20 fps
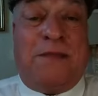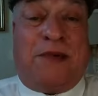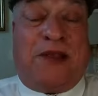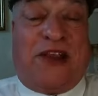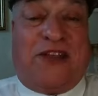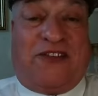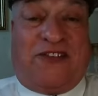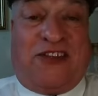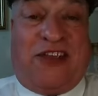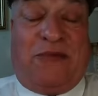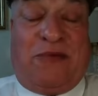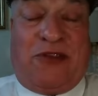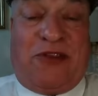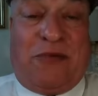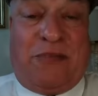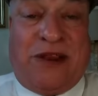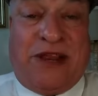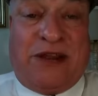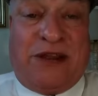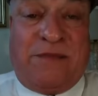But I see what
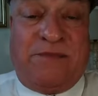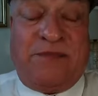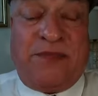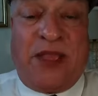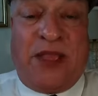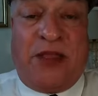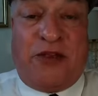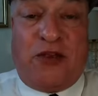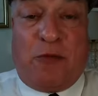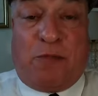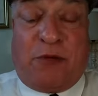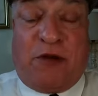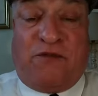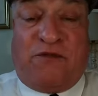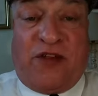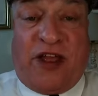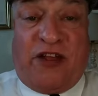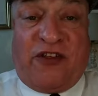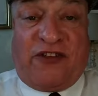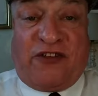you mean. You
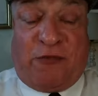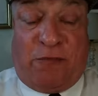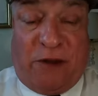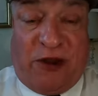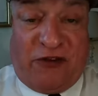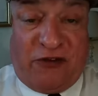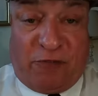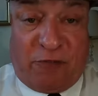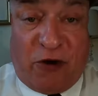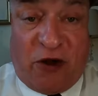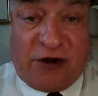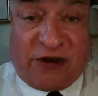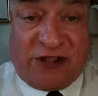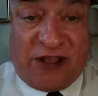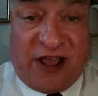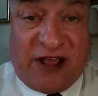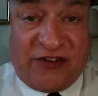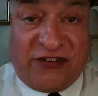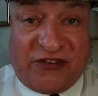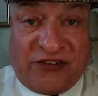prefer speech
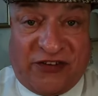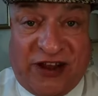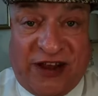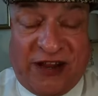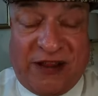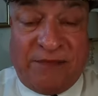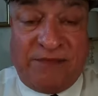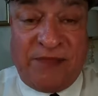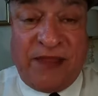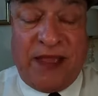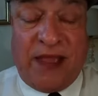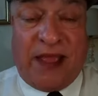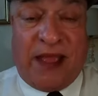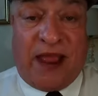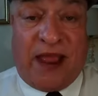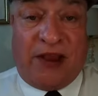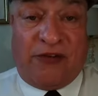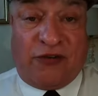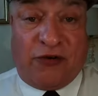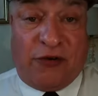broadcasting,
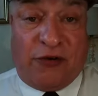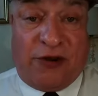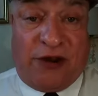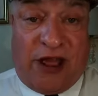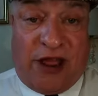and you